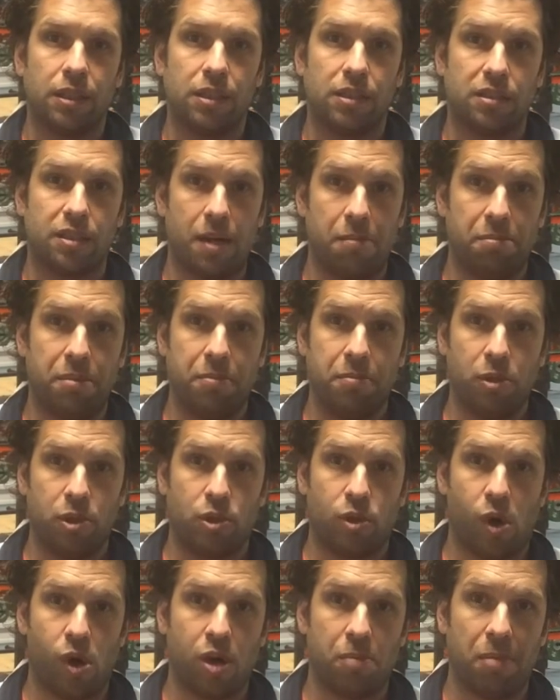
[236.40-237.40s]
Some people
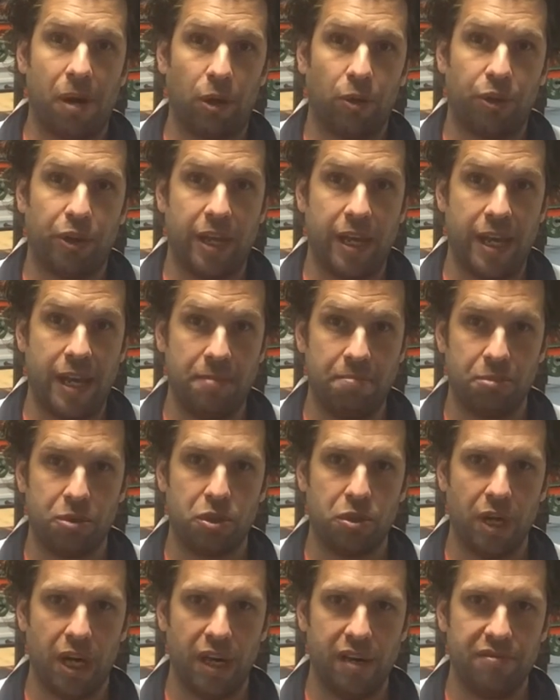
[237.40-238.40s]
talk about the hip
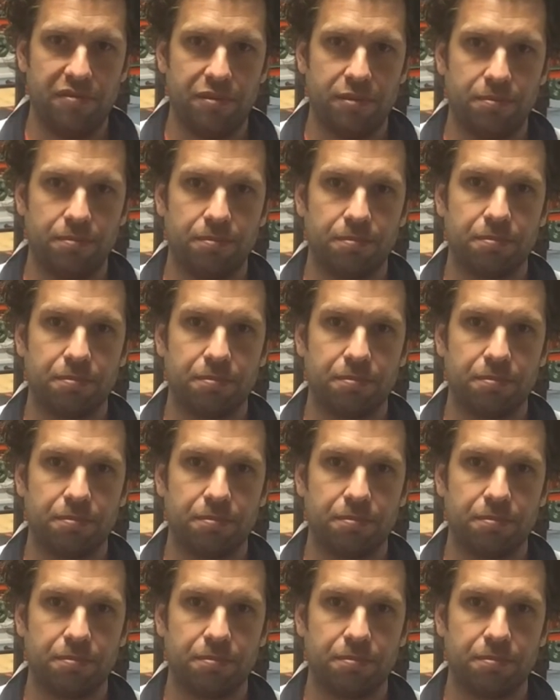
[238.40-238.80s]
drive,